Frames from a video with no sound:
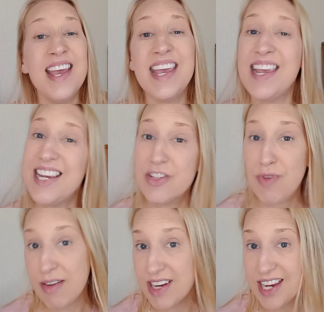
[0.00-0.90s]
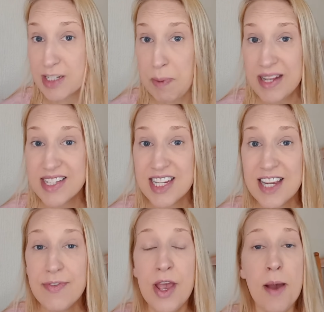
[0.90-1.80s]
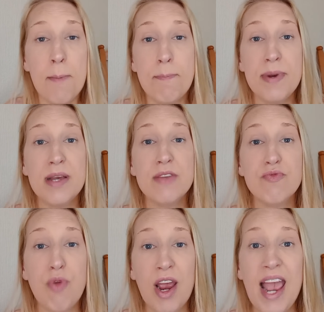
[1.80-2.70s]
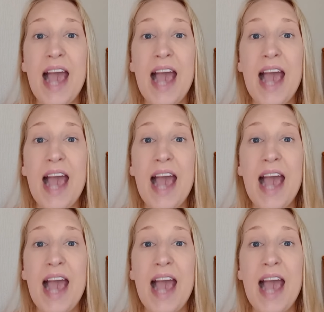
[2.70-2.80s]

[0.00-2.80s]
It is very expensive, but right